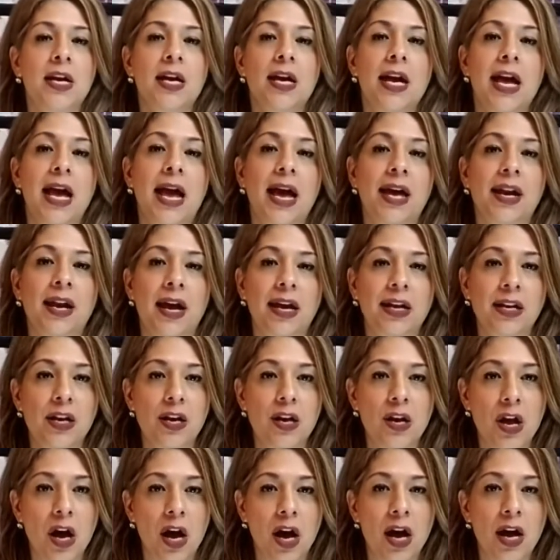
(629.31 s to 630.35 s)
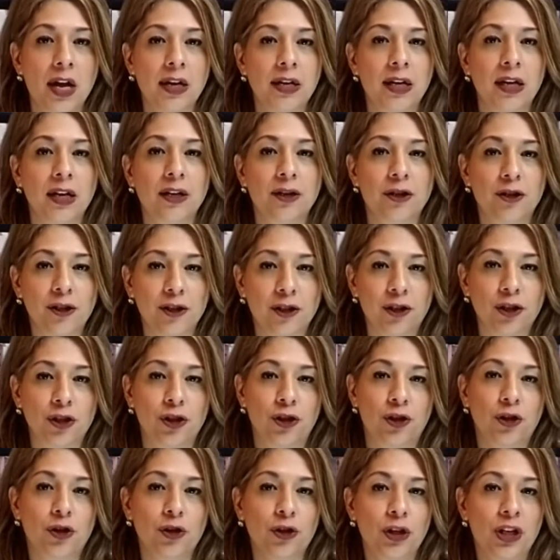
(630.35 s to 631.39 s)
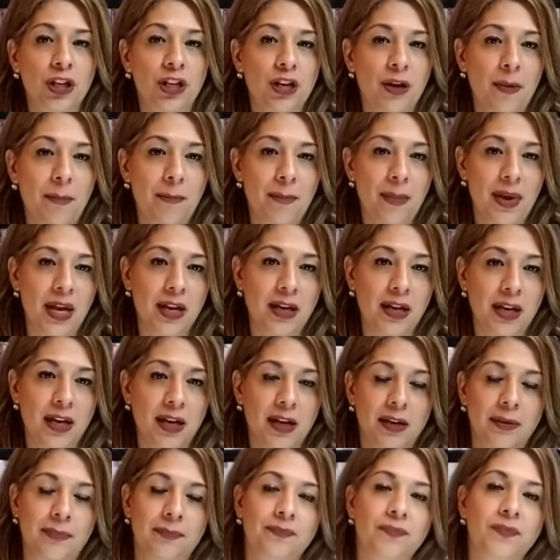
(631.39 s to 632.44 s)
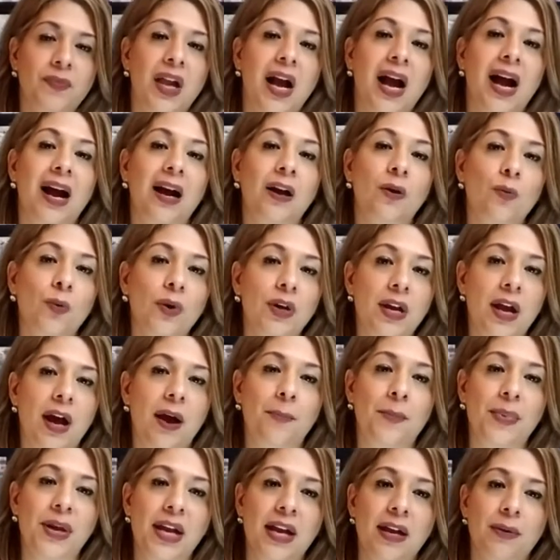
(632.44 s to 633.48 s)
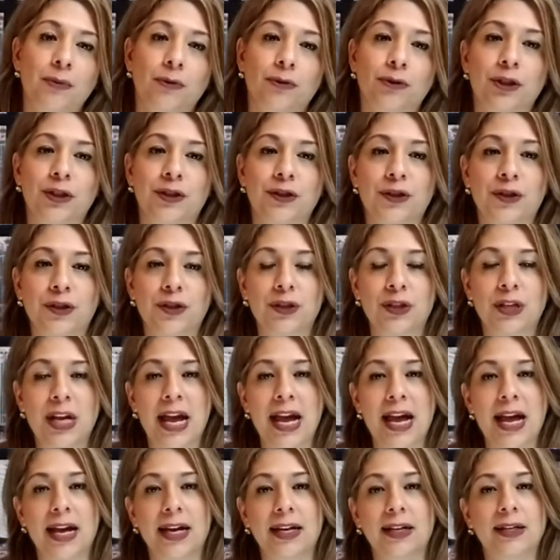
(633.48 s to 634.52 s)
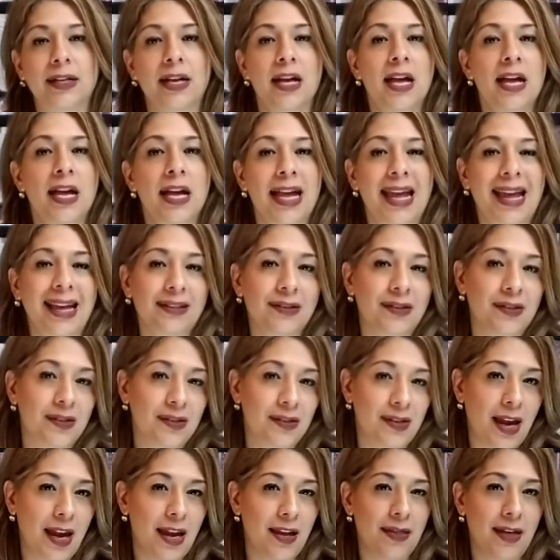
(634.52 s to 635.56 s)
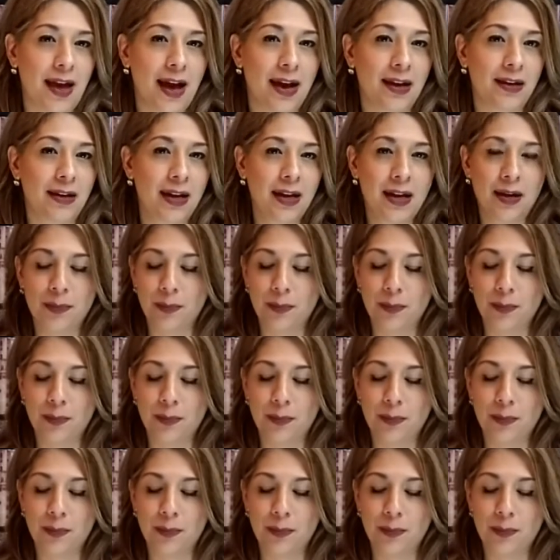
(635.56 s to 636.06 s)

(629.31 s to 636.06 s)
Had I not understood dominion, I would not be able to stand and say that.